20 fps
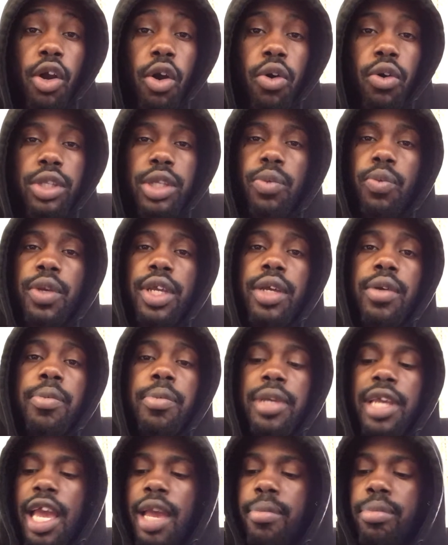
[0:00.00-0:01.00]
goal, then we'll
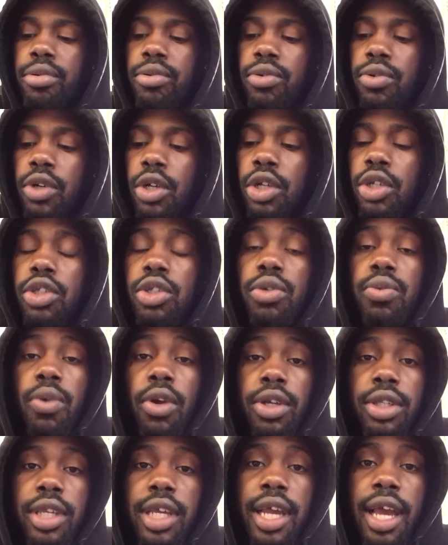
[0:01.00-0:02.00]
be able to
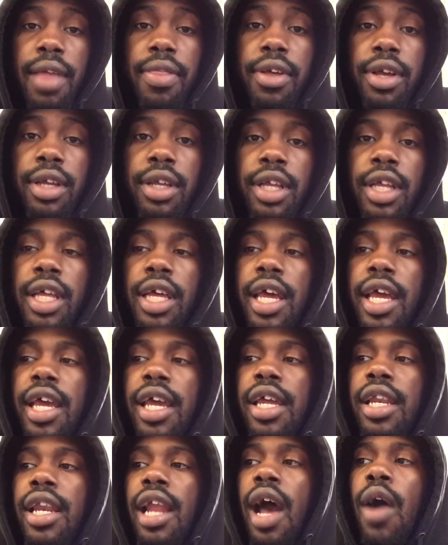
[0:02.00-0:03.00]
work together.
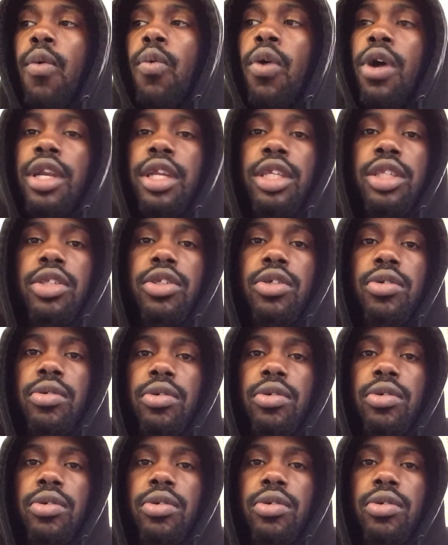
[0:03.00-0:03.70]
And I want